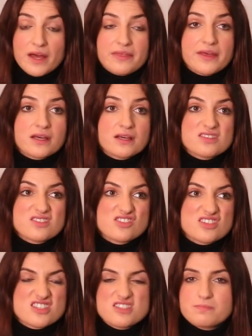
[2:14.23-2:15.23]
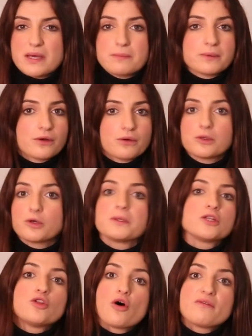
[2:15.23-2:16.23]
I think it's just people are a little
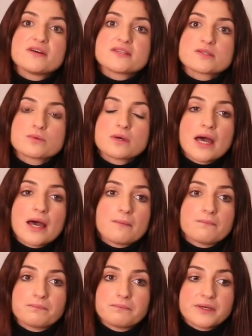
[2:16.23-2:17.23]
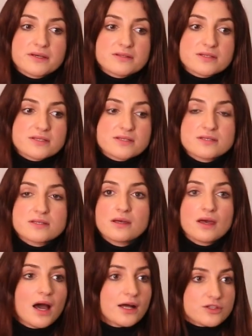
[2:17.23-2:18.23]
bit nervous um, because it's
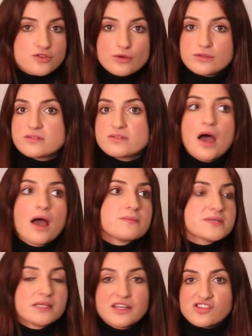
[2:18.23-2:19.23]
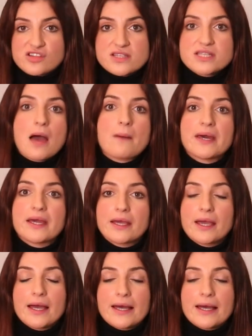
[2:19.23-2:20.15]
uncertain times, elections coming.